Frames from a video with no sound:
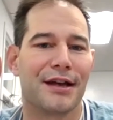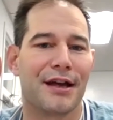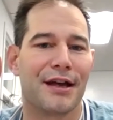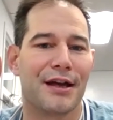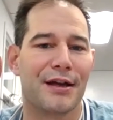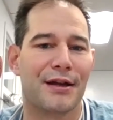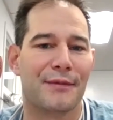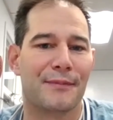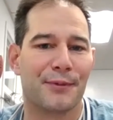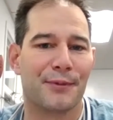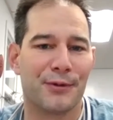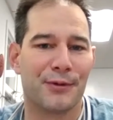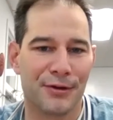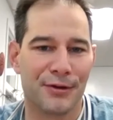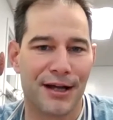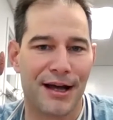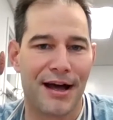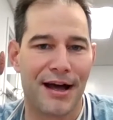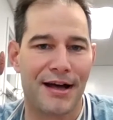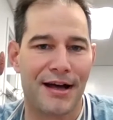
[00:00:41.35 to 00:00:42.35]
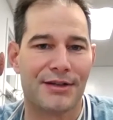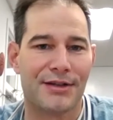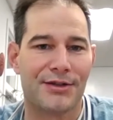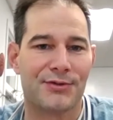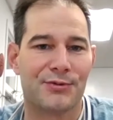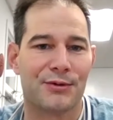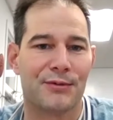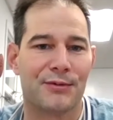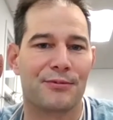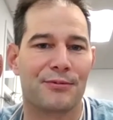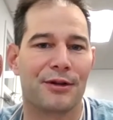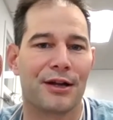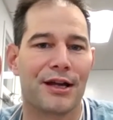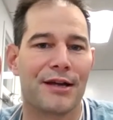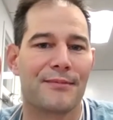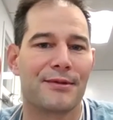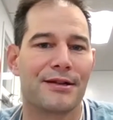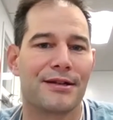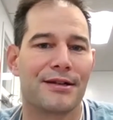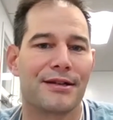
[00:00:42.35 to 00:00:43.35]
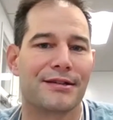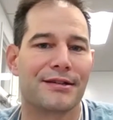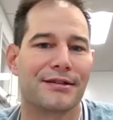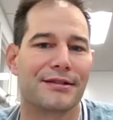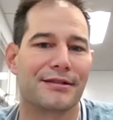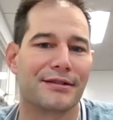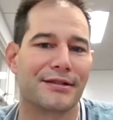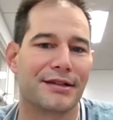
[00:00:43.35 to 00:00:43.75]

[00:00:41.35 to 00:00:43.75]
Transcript: and pool guys were blaming